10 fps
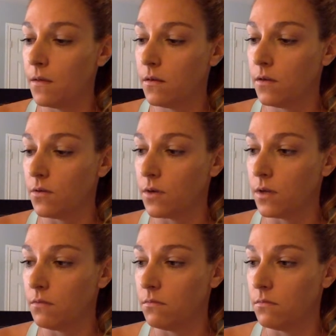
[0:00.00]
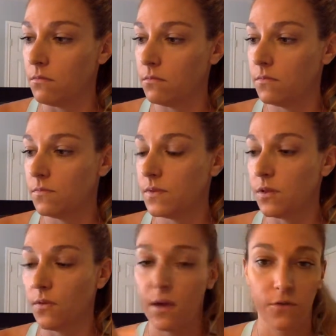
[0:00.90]
you can,
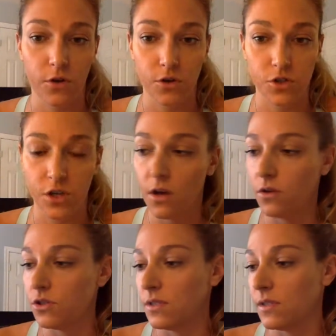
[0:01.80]
so like for your Shakeology,